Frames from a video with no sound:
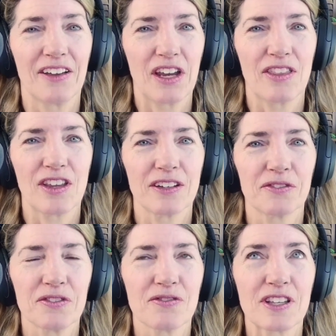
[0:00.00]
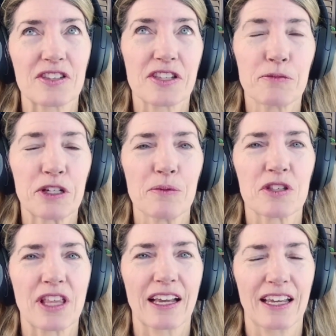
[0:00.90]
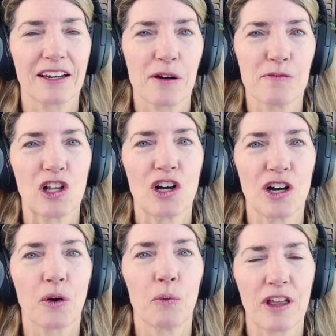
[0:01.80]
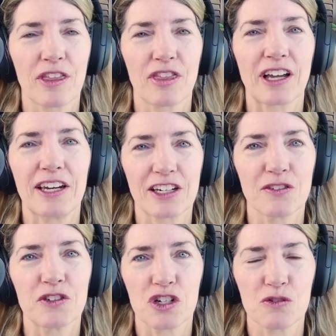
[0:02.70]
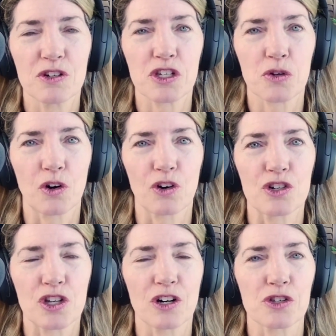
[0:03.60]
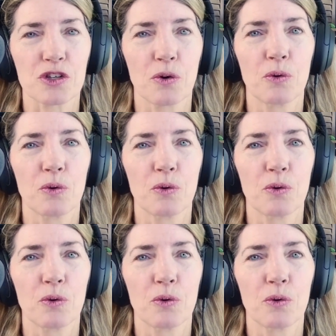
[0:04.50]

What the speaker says: and the symptoms that can come along with the connective tissue disorders are so